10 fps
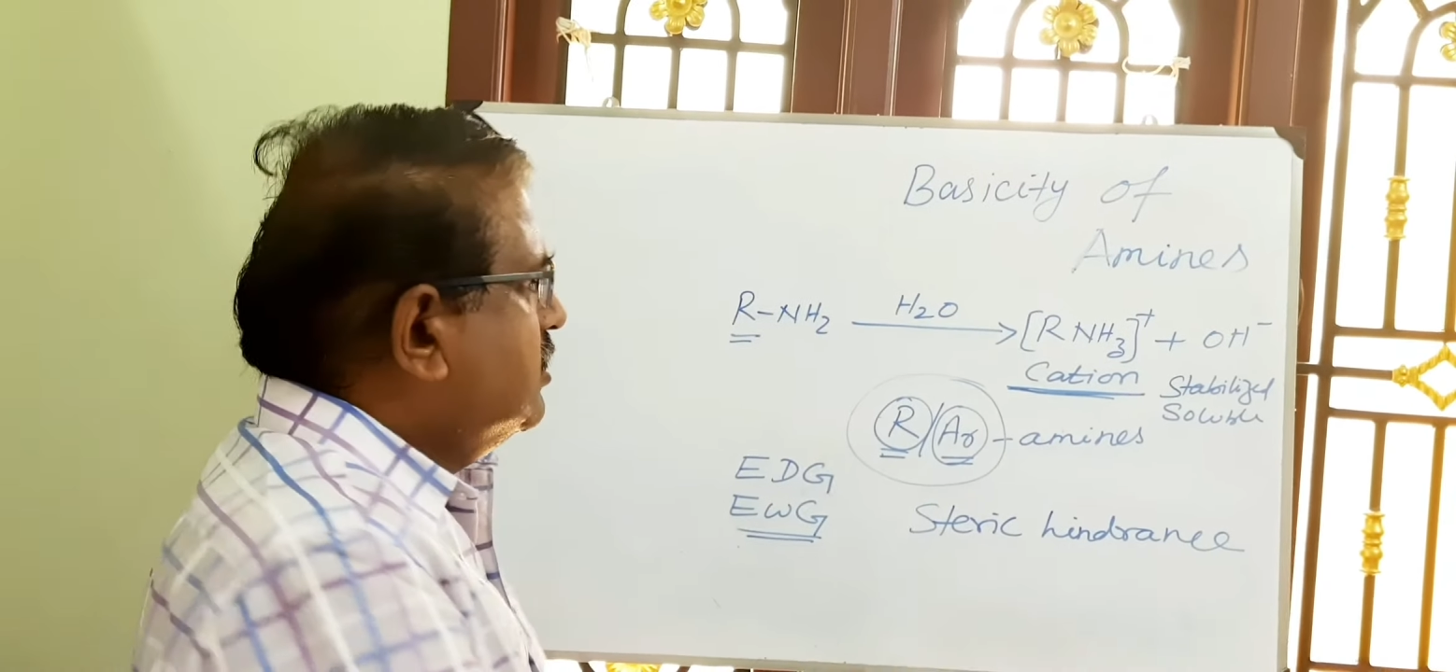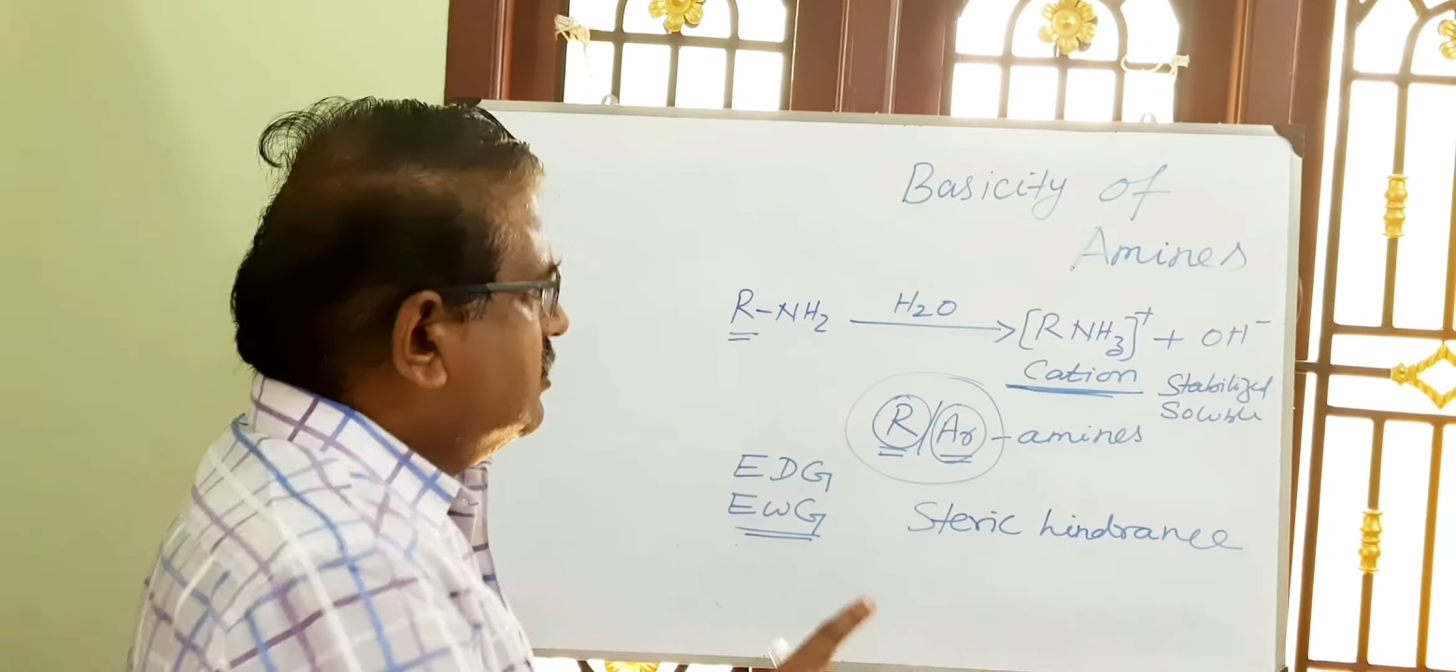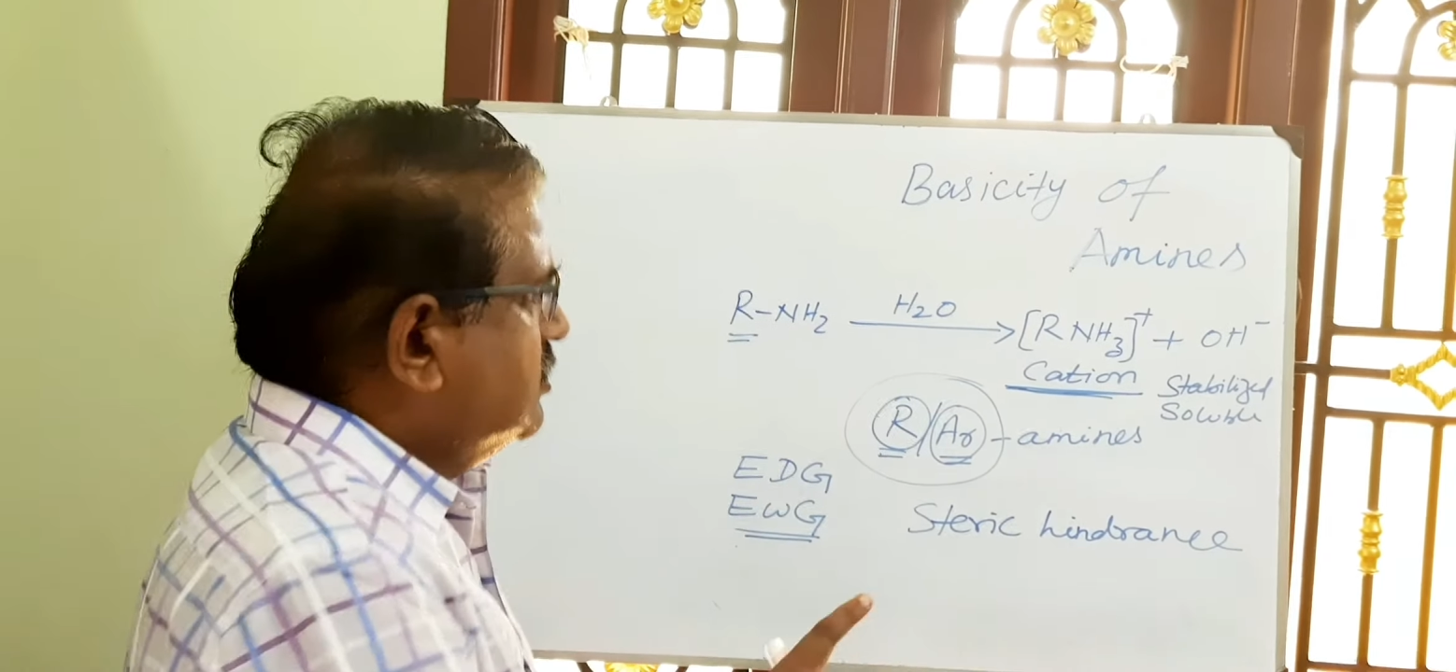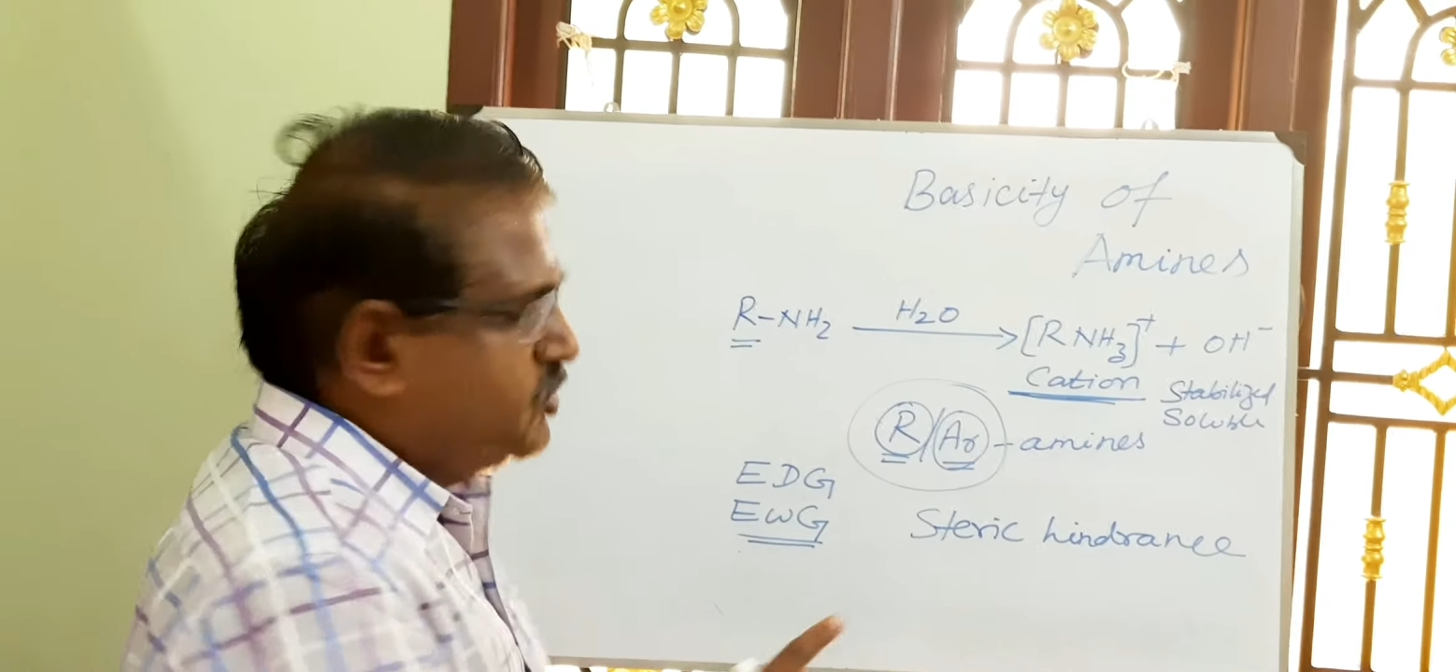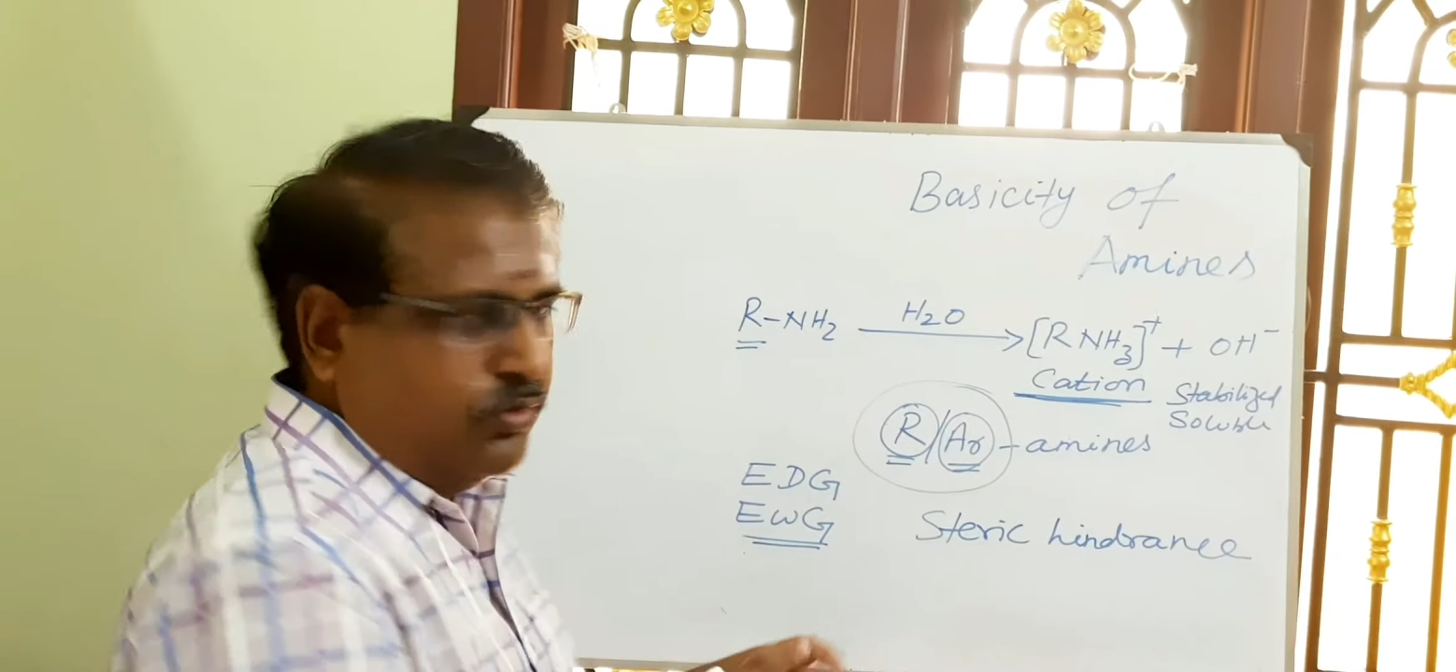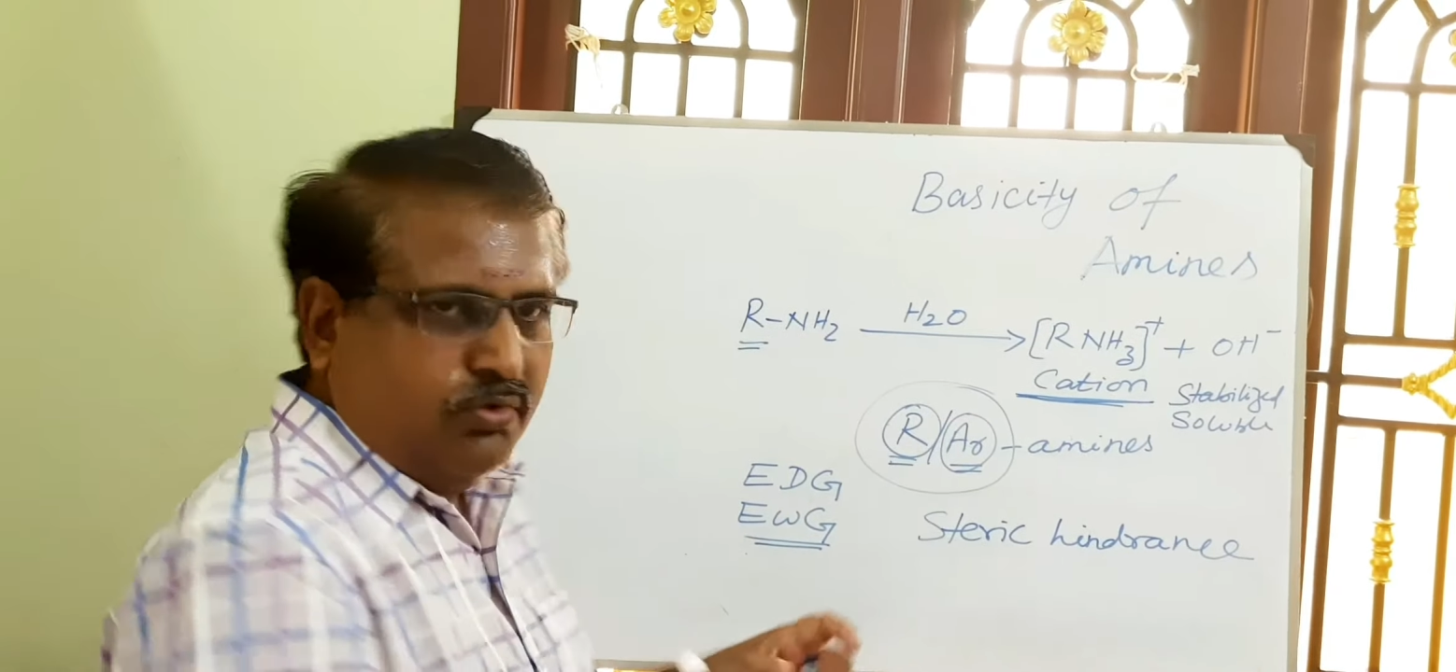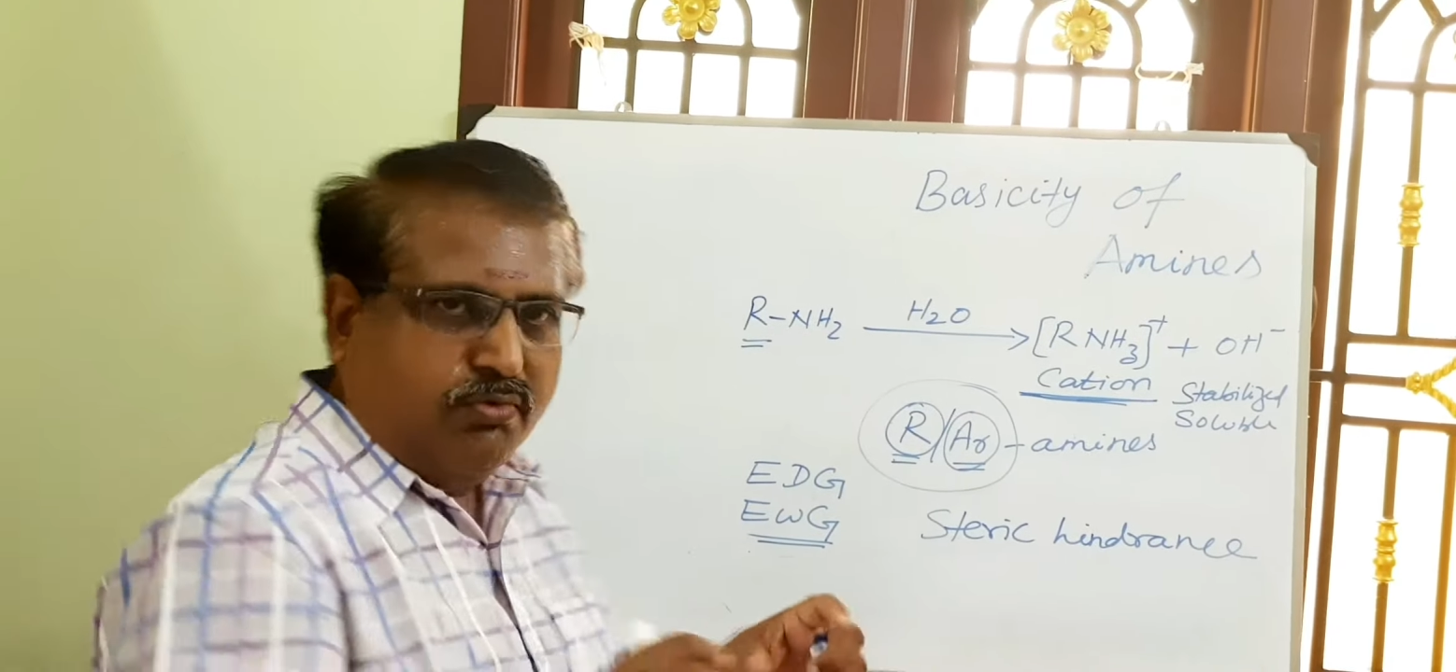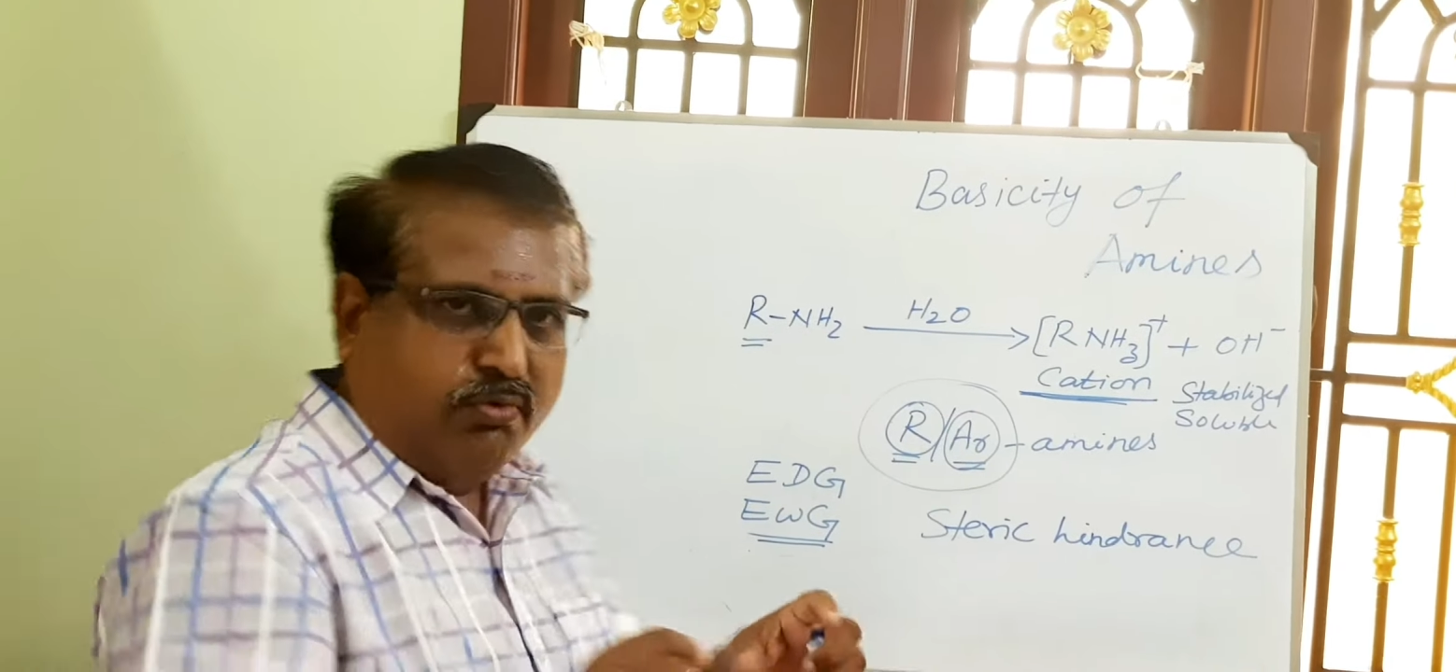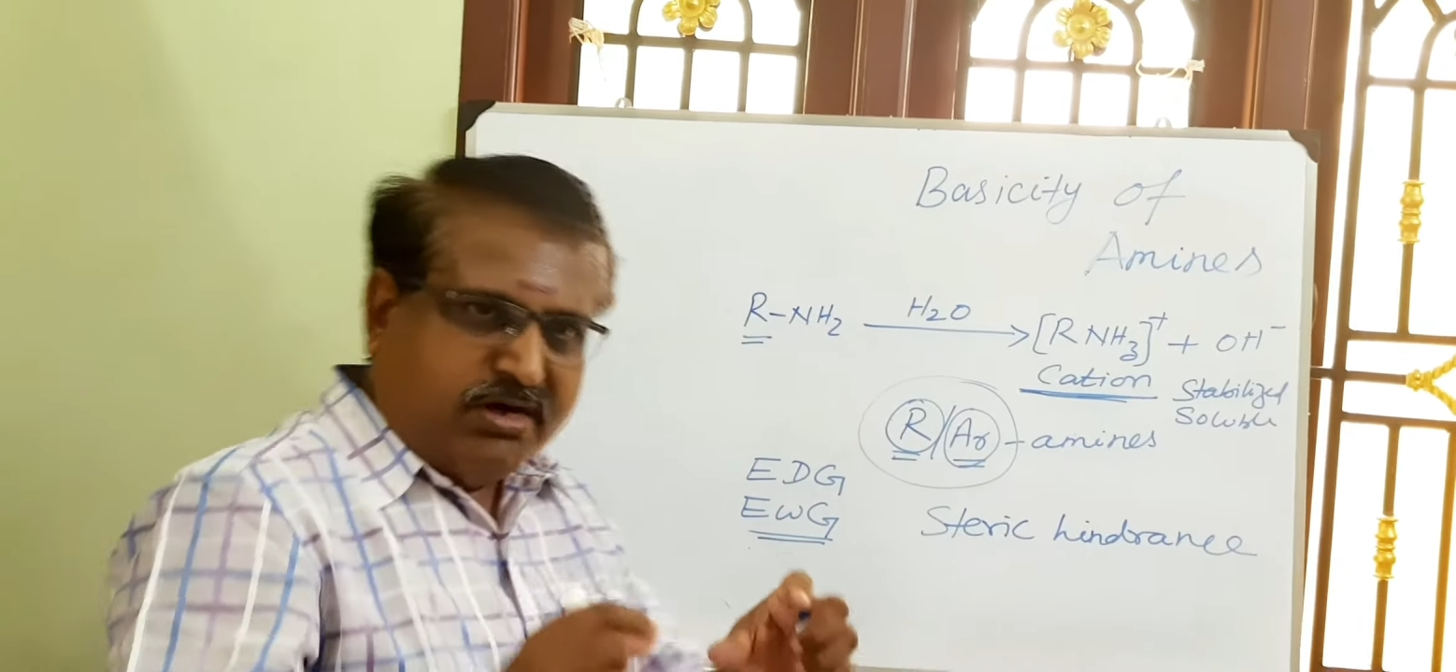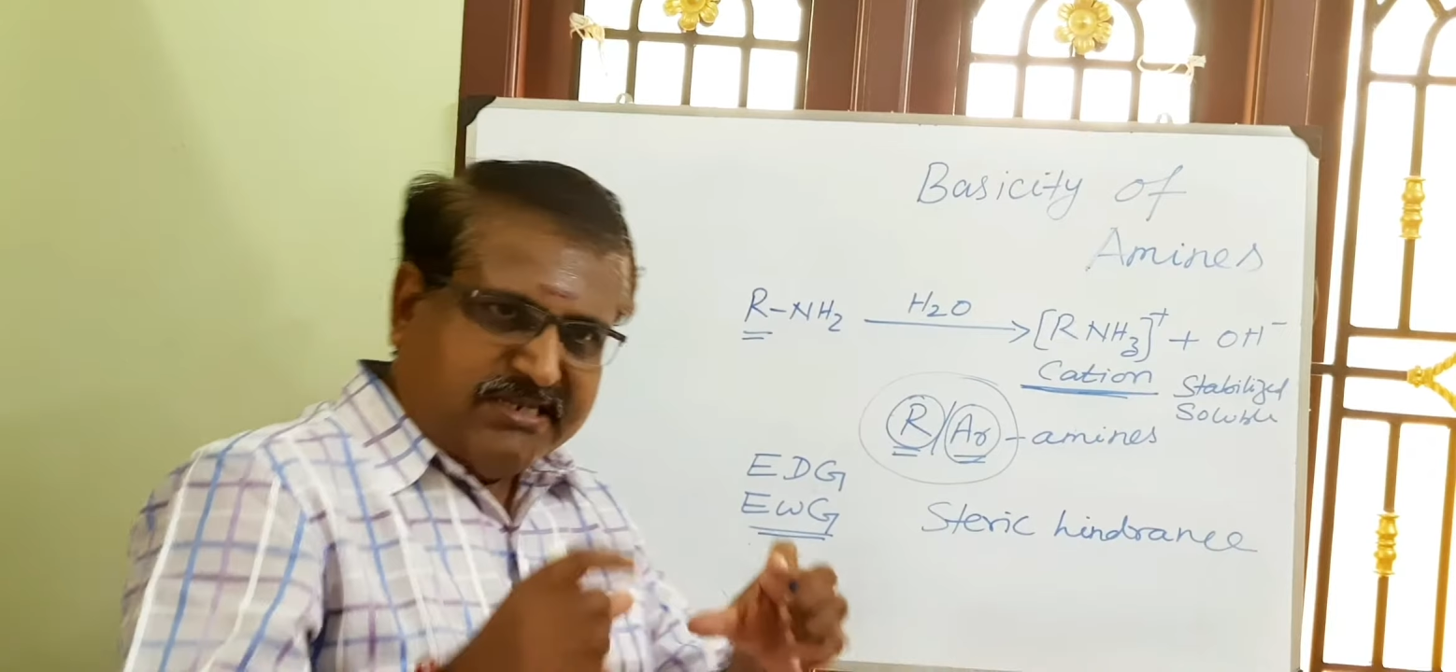So what